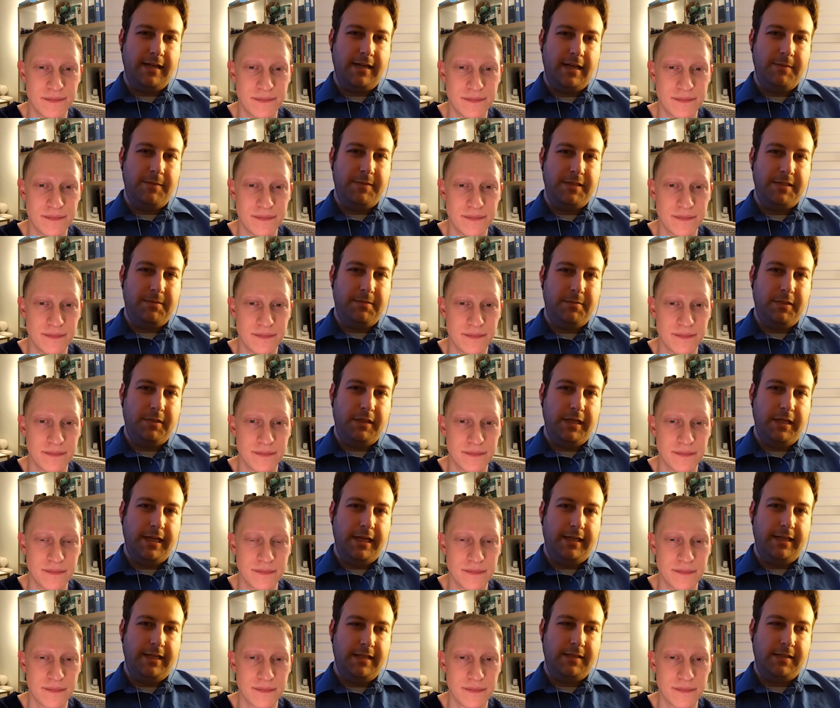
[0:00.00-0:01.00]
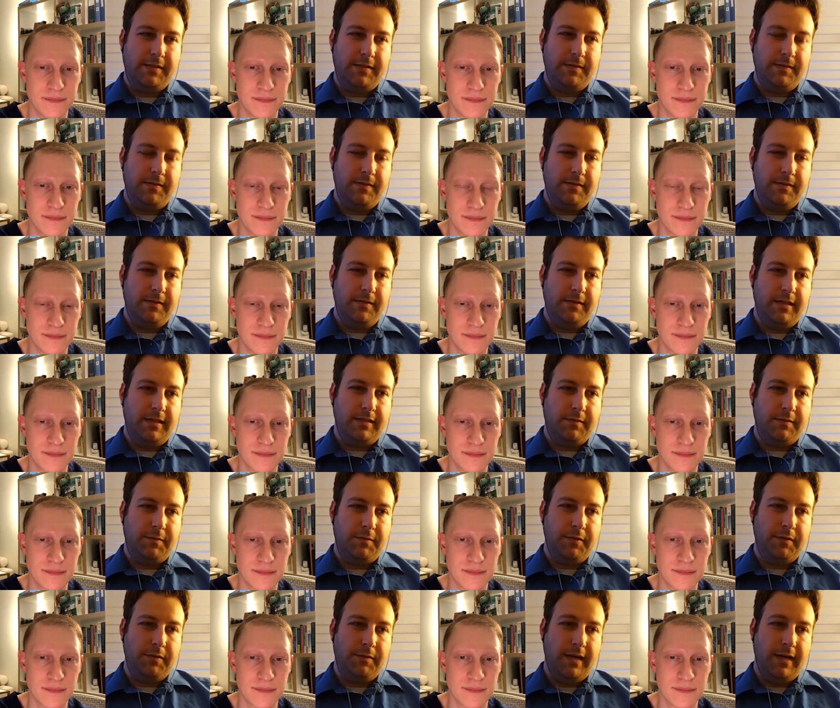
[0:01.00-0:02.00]
Speaker 1: come into play and that's,
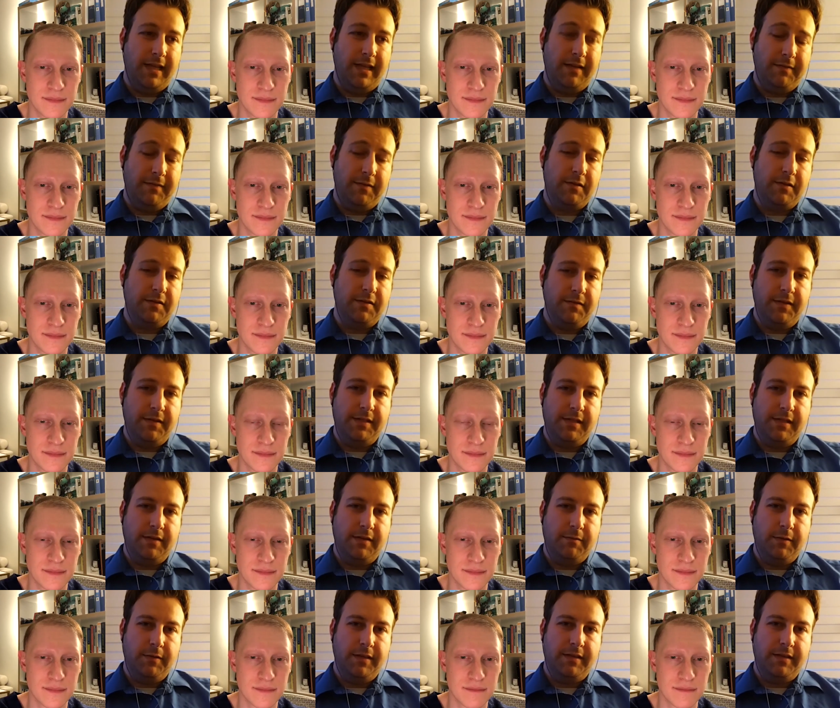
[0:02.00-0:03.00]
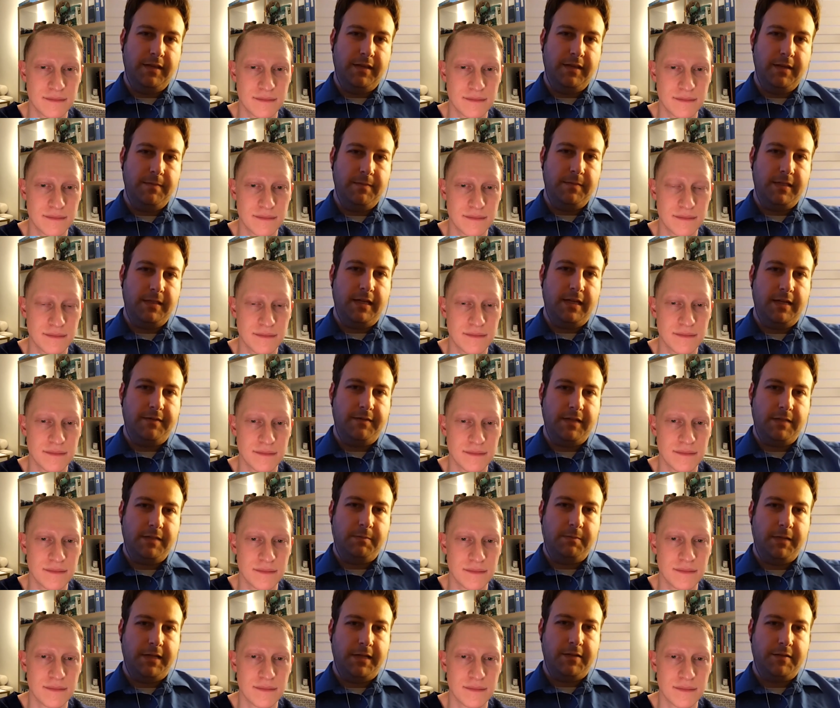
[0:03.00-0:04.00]
that's really why that first visit with them to kind of
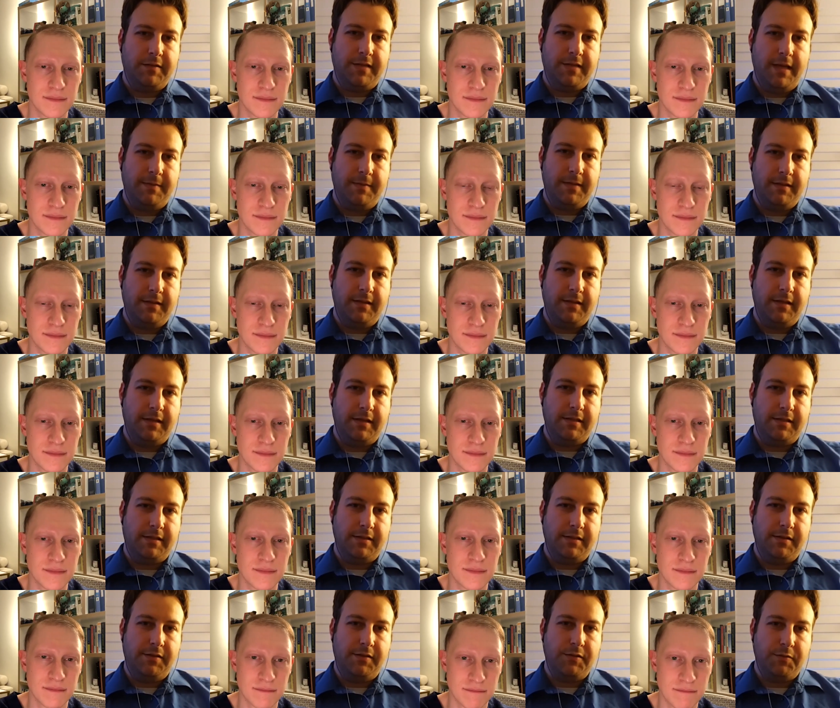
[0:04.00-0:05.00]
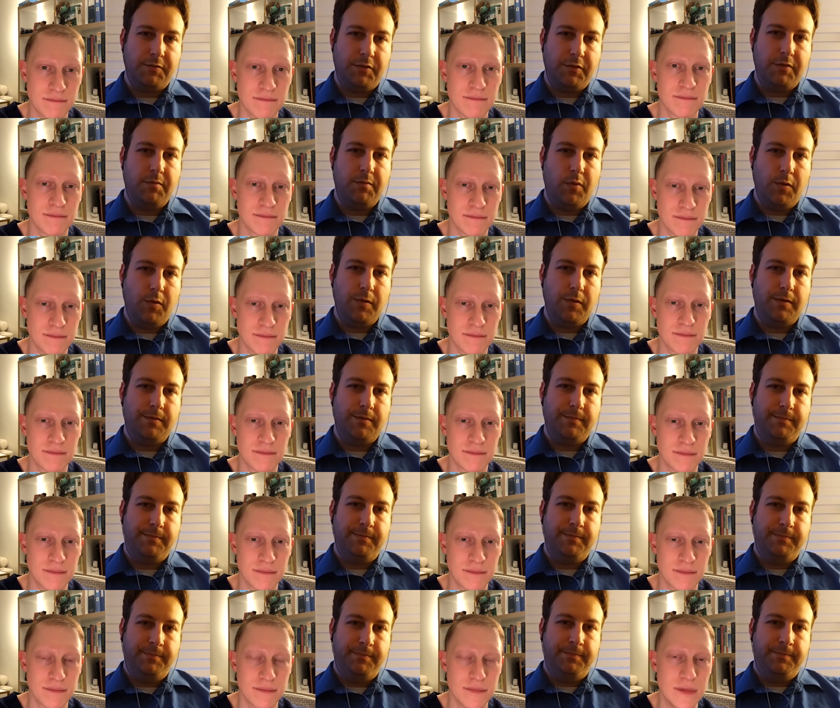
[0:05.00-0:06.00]
explain those types of things was, was really important.
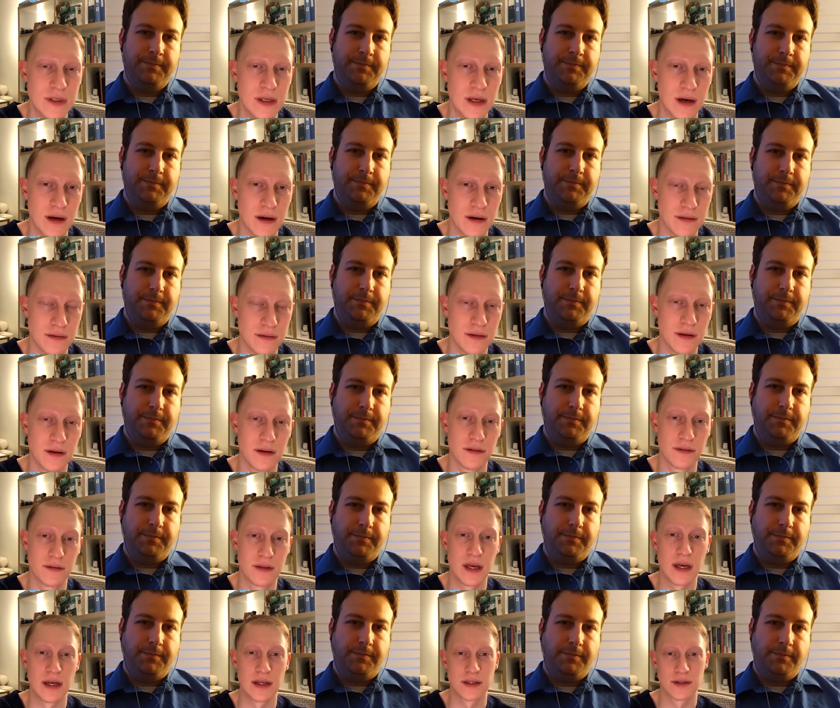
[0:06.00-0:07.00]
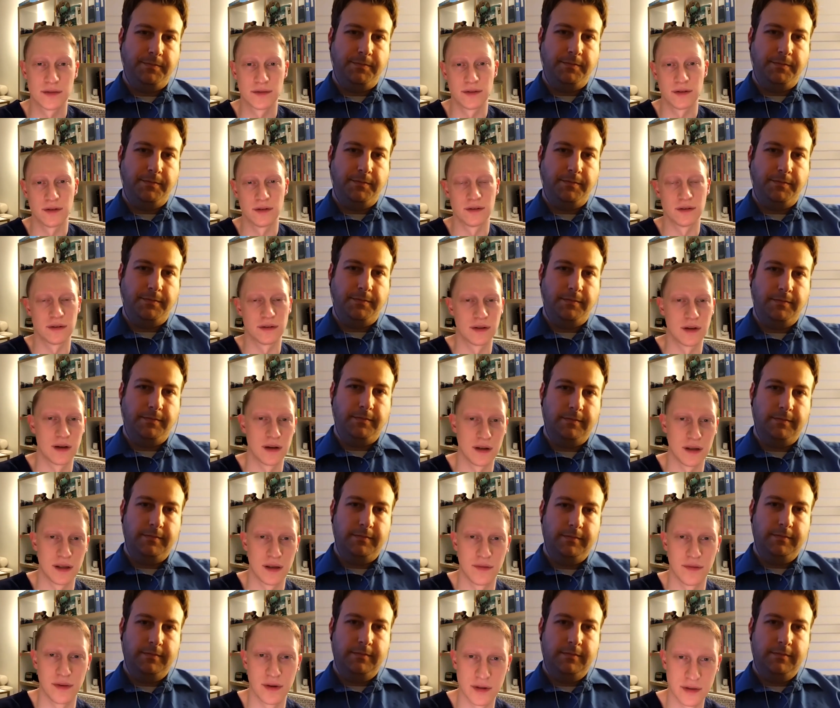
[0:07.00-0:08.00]
Speaker 2: Yeah, no, thanks for kind
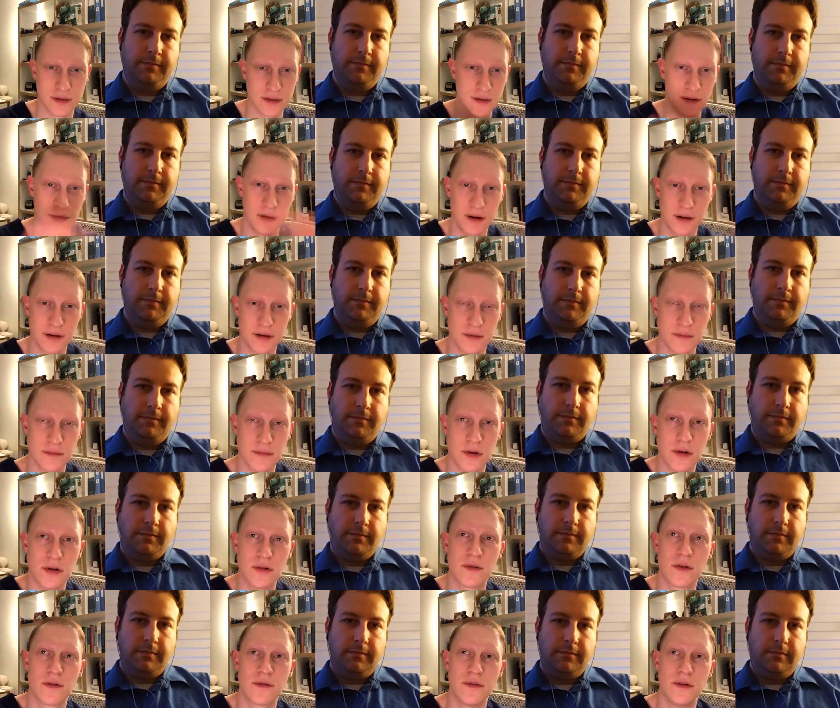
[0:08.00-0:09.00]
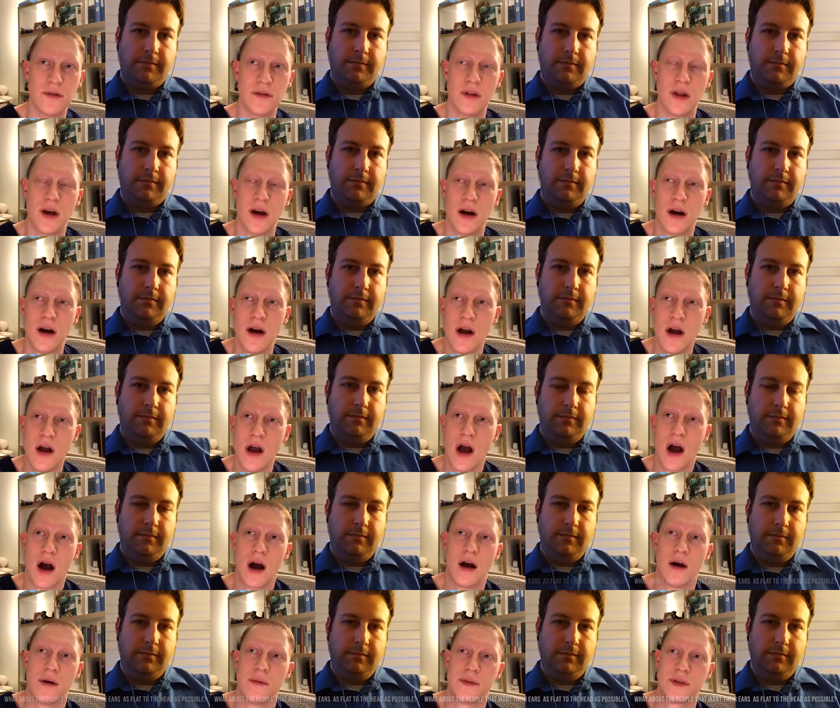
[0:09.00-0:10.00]
of giving us awesome overview there.
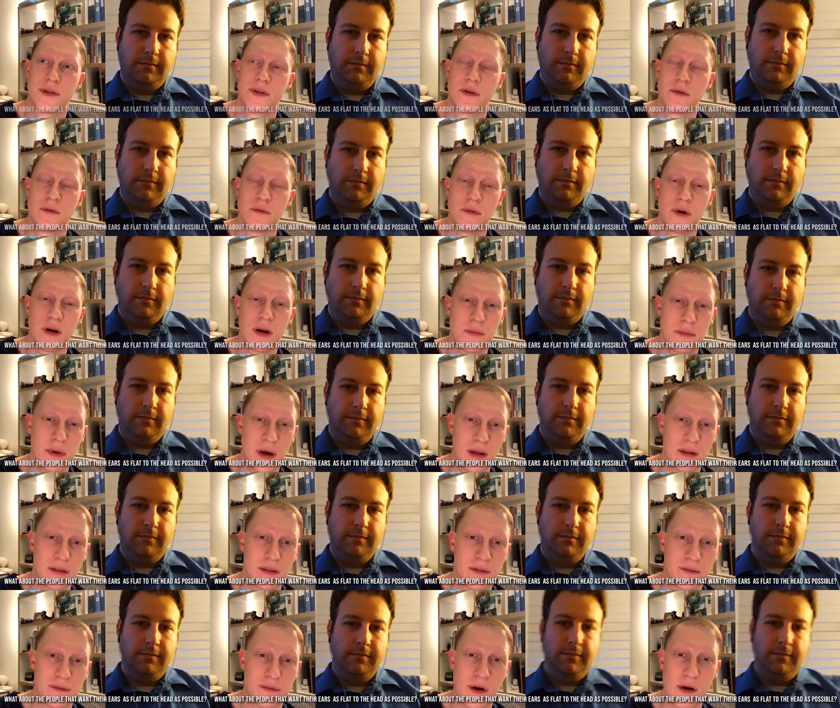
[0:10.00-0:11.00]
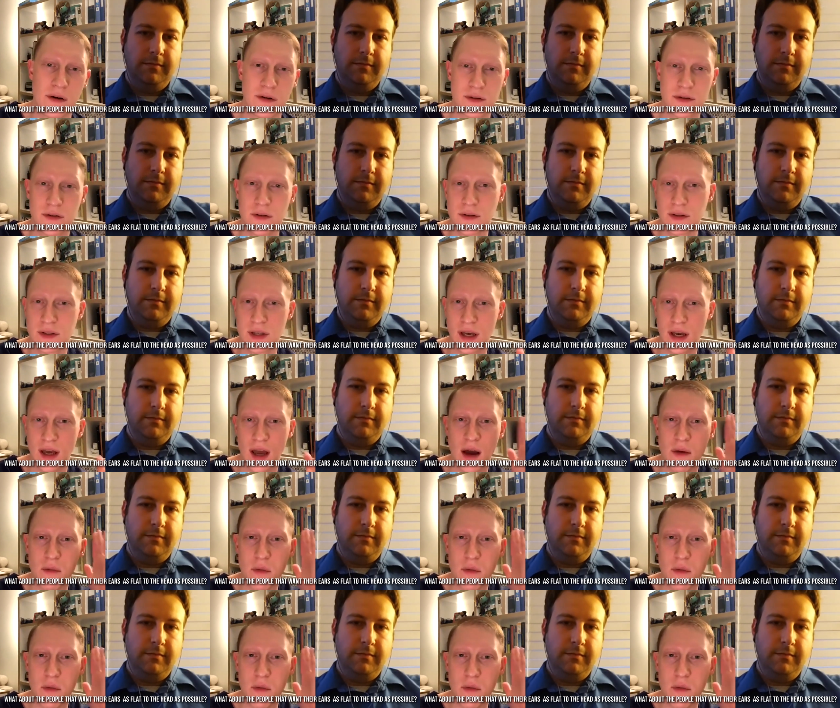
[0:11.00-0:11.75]
Um, so what about the folks who say, I